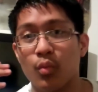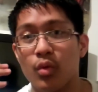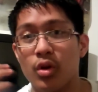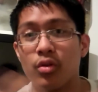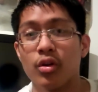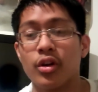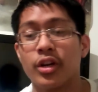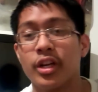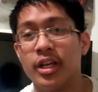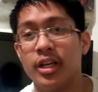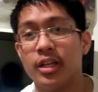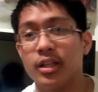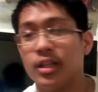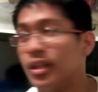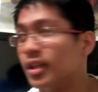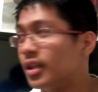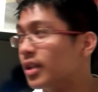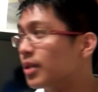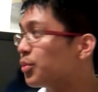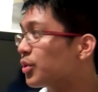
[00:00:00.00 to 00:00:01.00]
we're on at
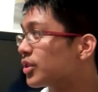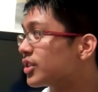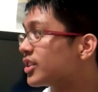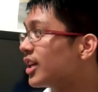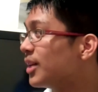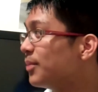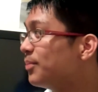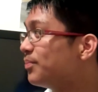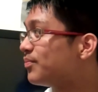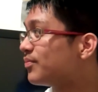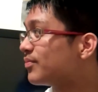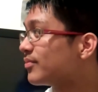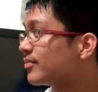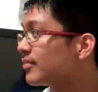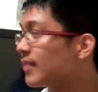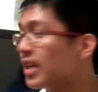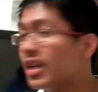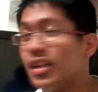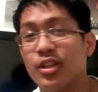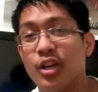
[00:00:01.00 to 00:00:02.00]
uh, what time? Nine
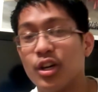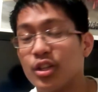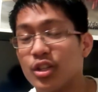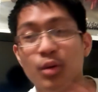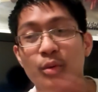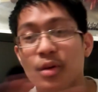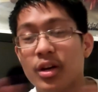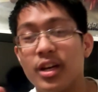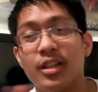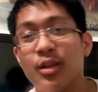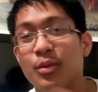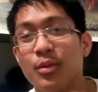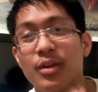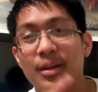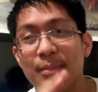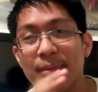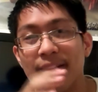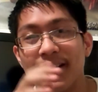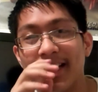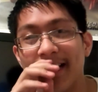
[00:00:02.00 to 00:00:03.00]
thirty. No, don't worry, don't
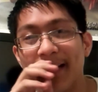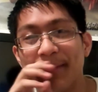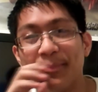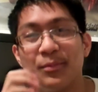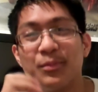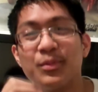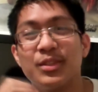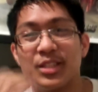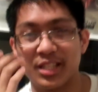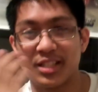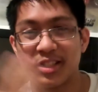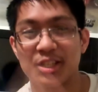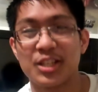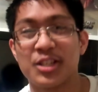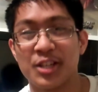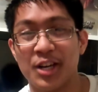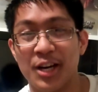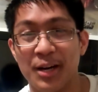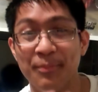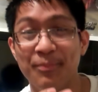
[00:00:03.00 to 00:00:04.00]
worry about that. We just
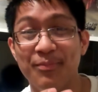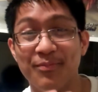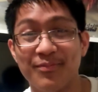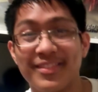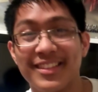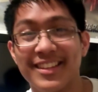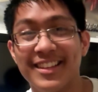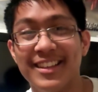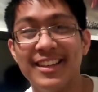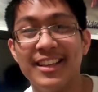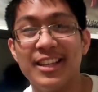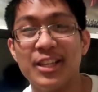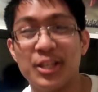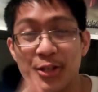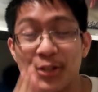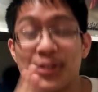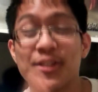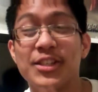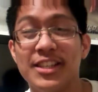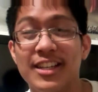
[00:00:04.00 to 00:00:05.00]
just calm.
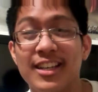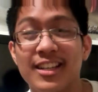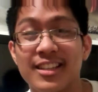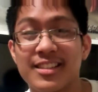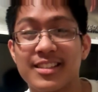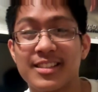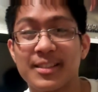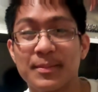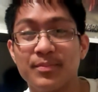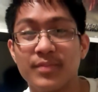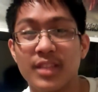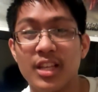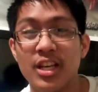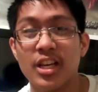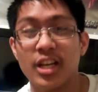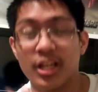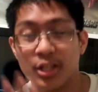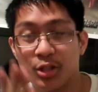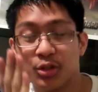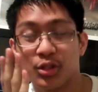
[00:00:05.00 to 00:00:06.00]
You'll see us,
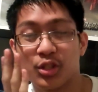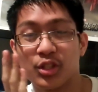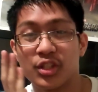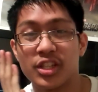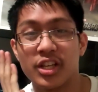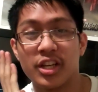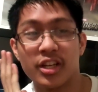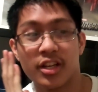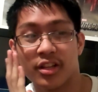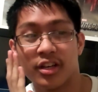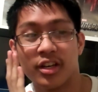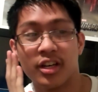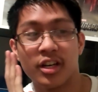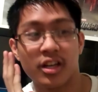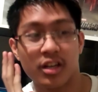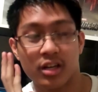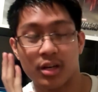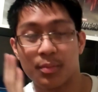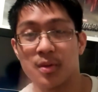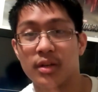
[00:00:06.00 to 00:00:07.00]
and you also see
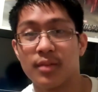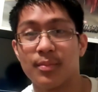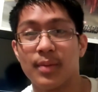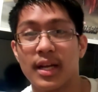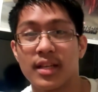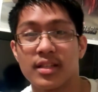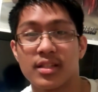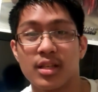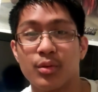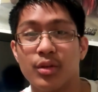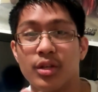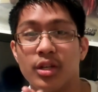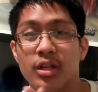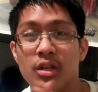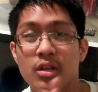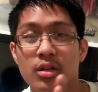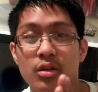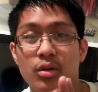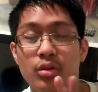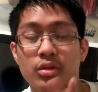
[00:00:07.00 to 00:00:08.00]
another couple of bands that were
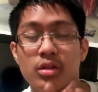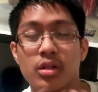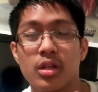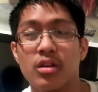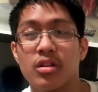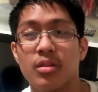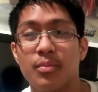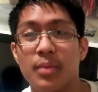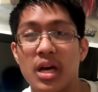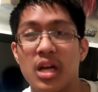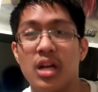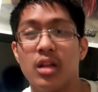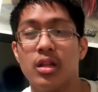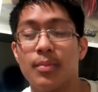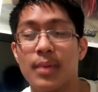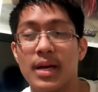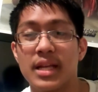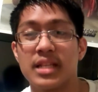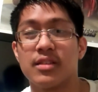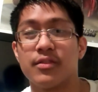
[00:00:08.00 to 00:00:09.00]
also there at the Battle of the
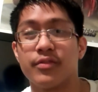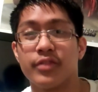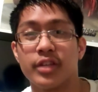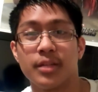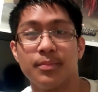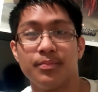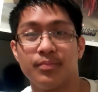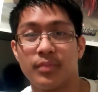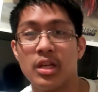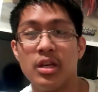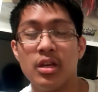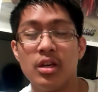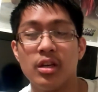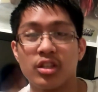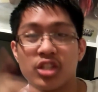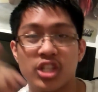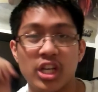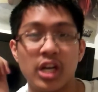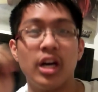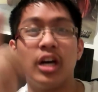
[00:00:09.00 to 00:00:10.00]
Bands event.
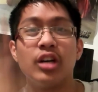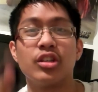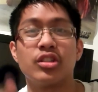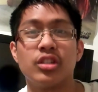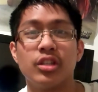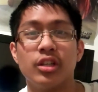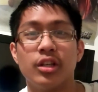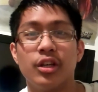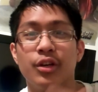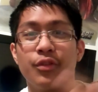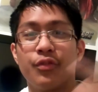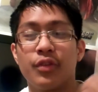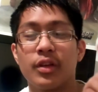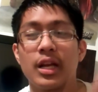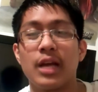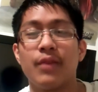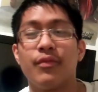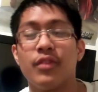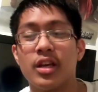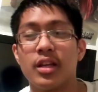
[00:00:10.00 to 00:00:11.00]
Shout outs to Thing
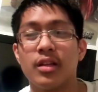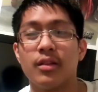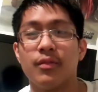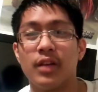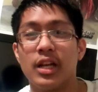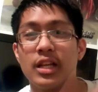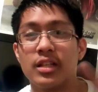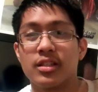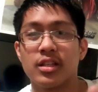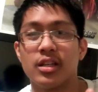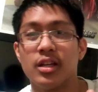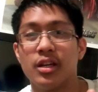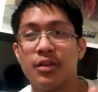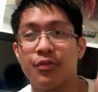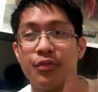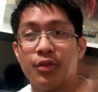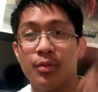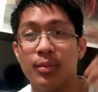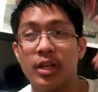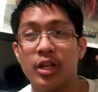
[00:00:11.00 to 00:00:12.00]
Like Valencia,
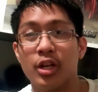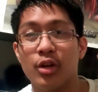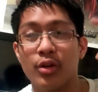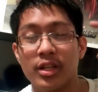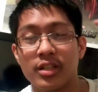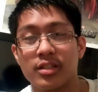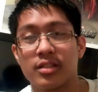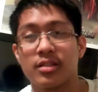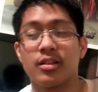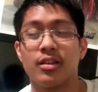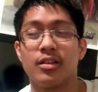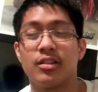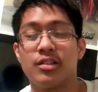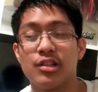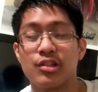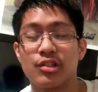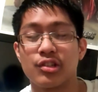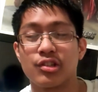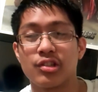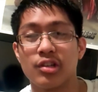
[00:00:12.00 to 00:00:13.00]
formerly known as
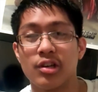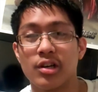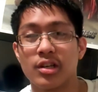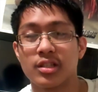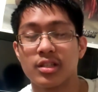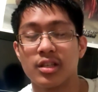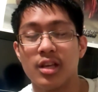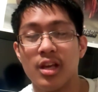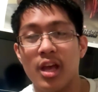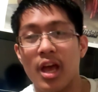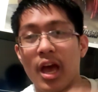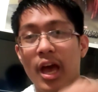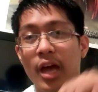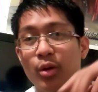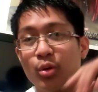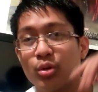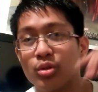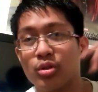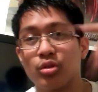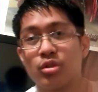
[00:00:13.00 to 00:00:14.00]
Season Stars,
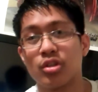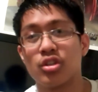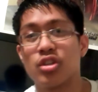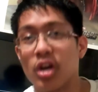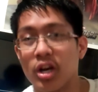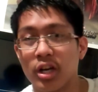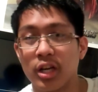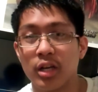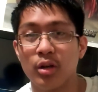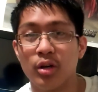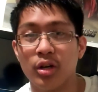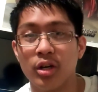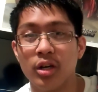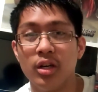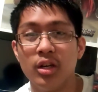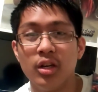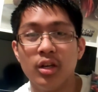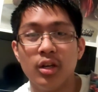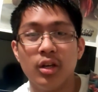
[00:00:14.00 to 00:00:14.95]
and also to Charlie Law.